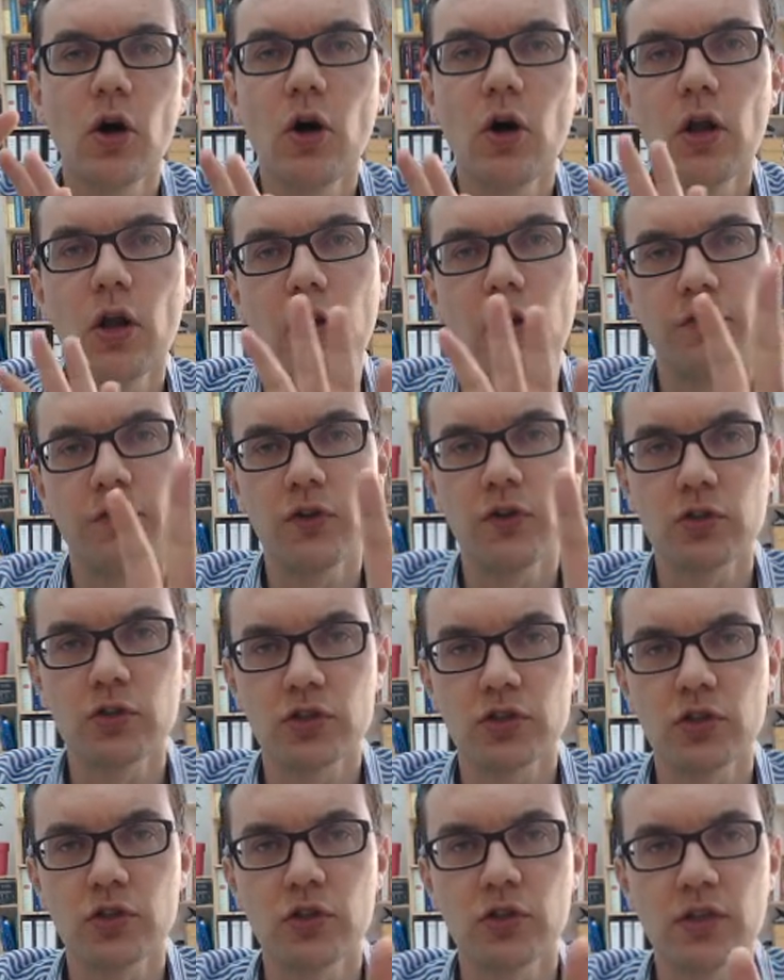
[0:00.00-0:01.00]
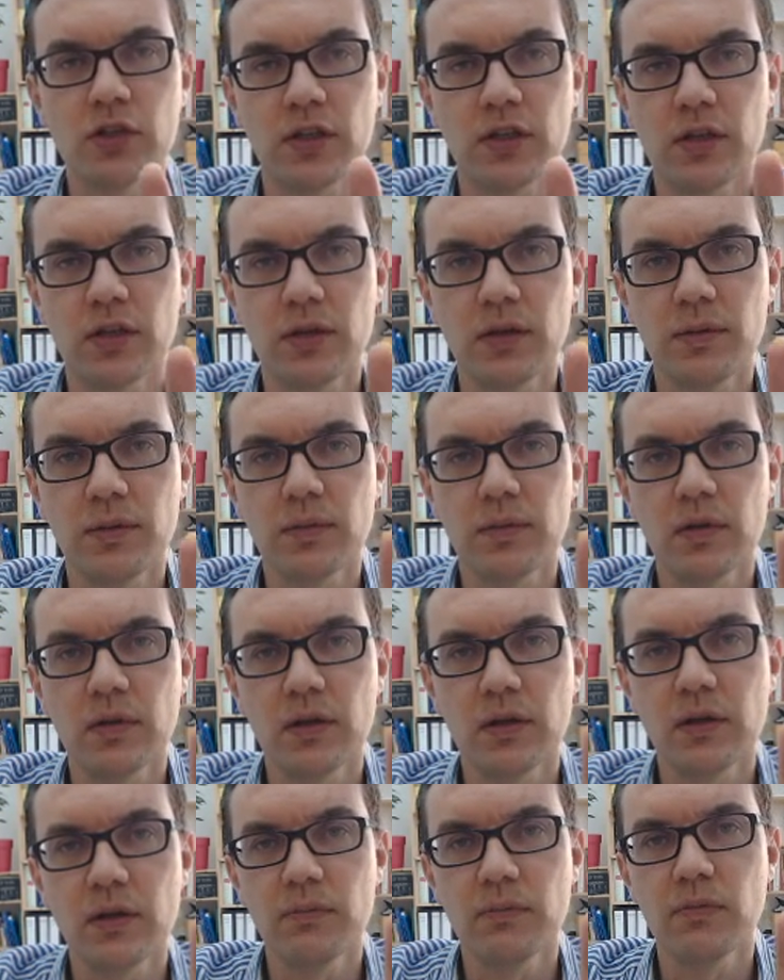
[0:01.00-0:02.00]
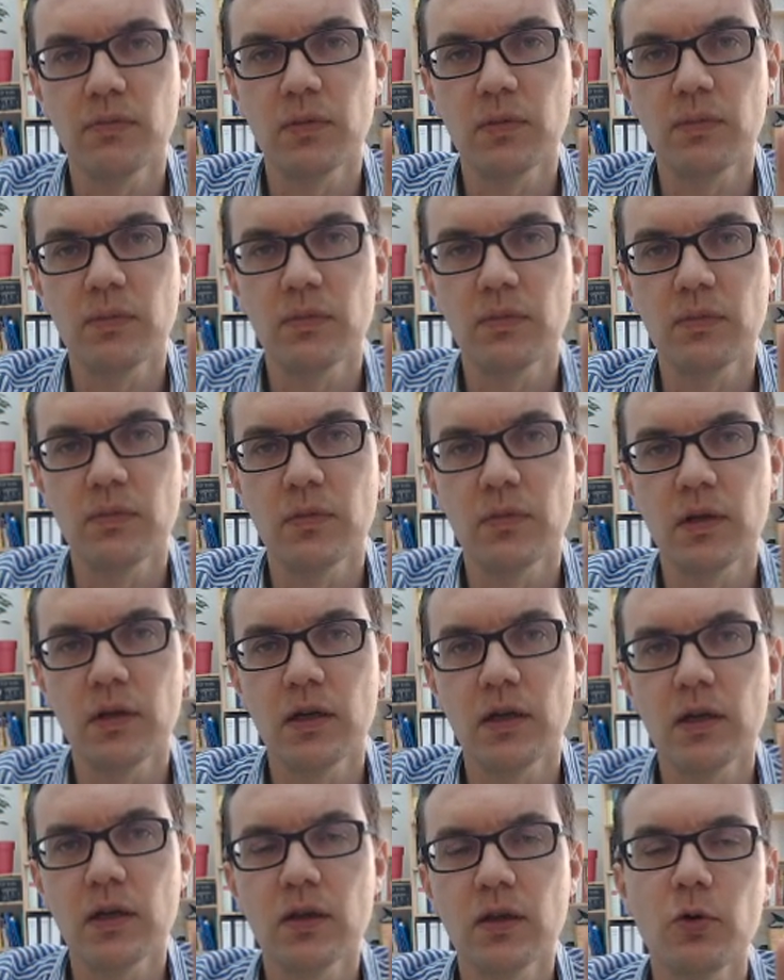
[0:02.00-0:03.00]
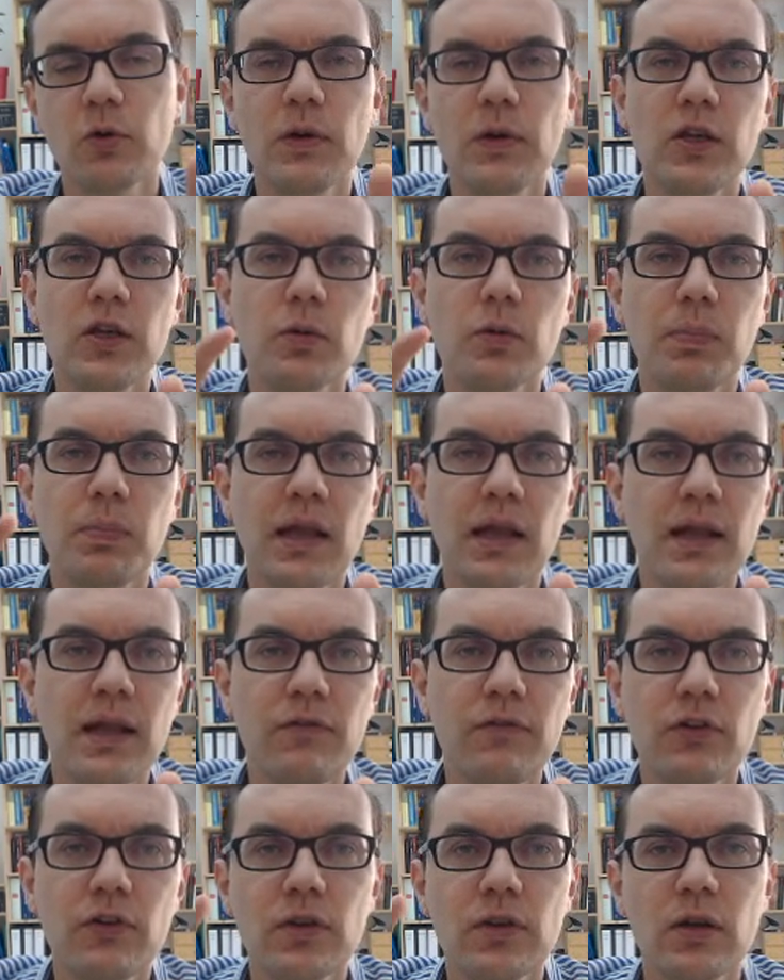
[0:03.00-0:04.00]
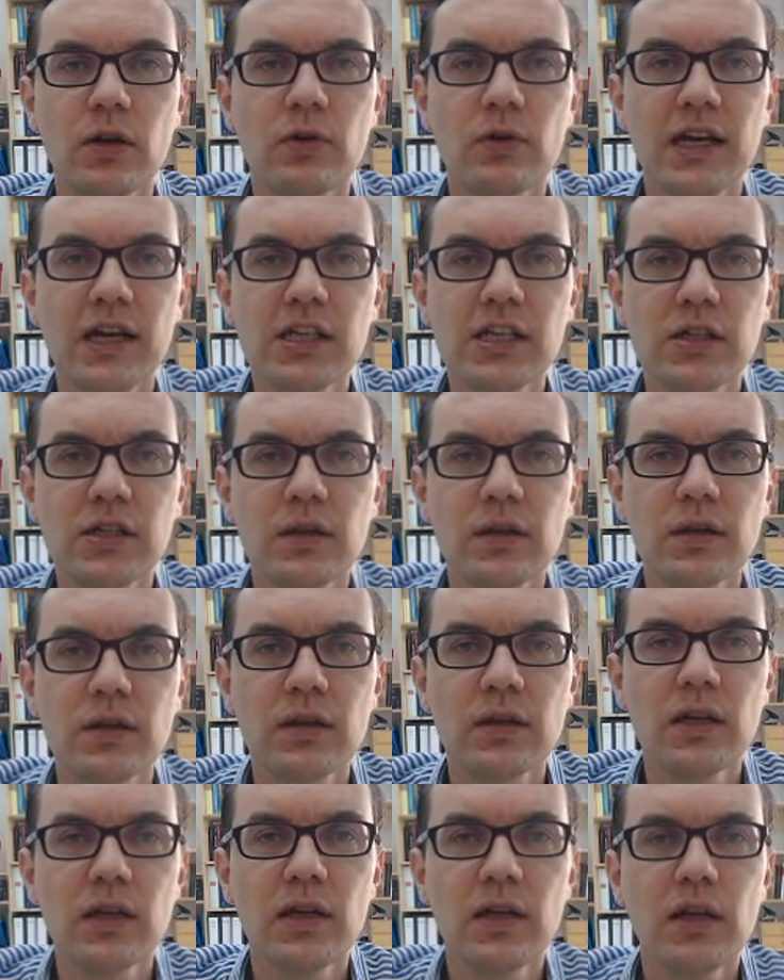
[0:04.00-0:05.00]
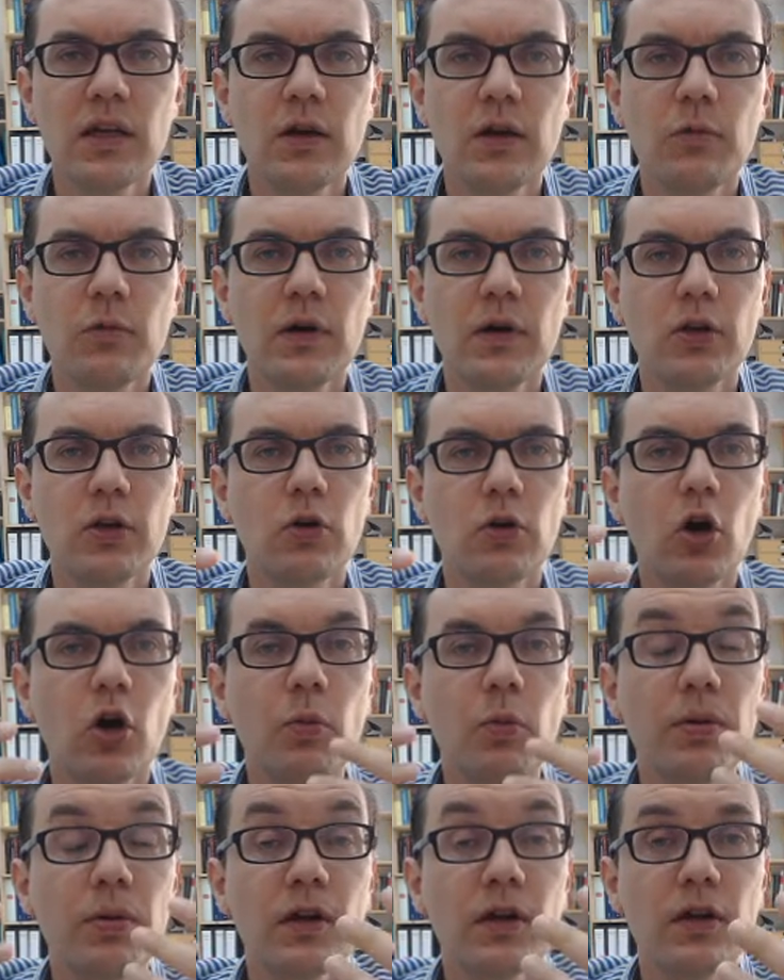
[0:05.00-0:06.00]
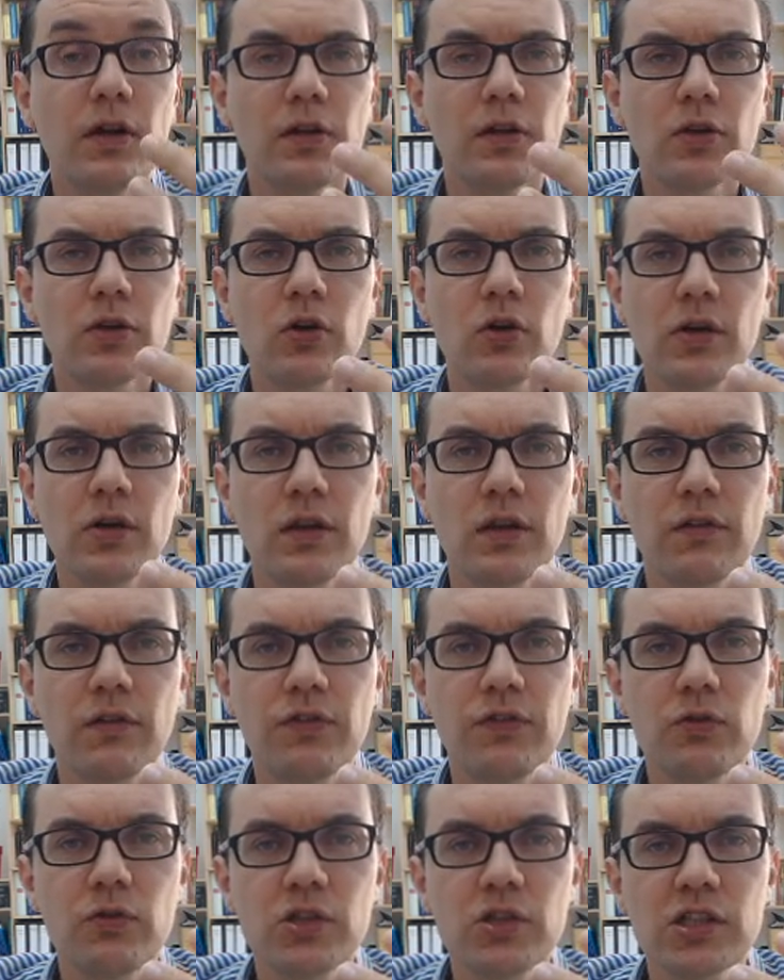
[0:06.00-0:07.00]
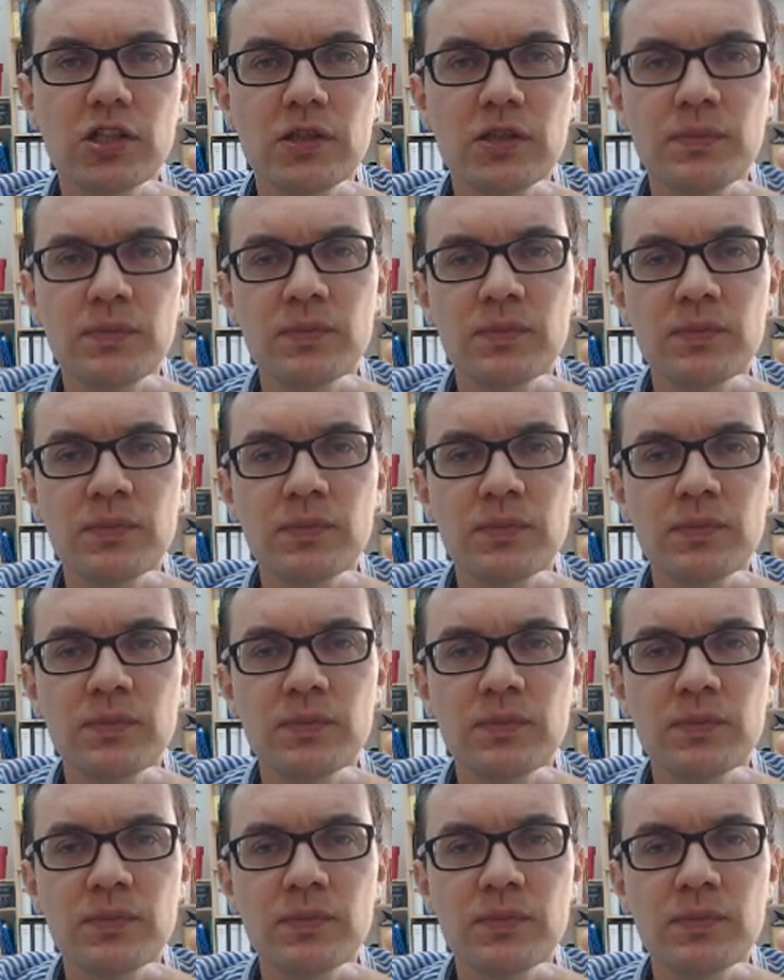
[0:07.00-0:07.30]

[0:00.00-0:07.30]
of your stores. Though when you plan for the locations where to open a store in the future,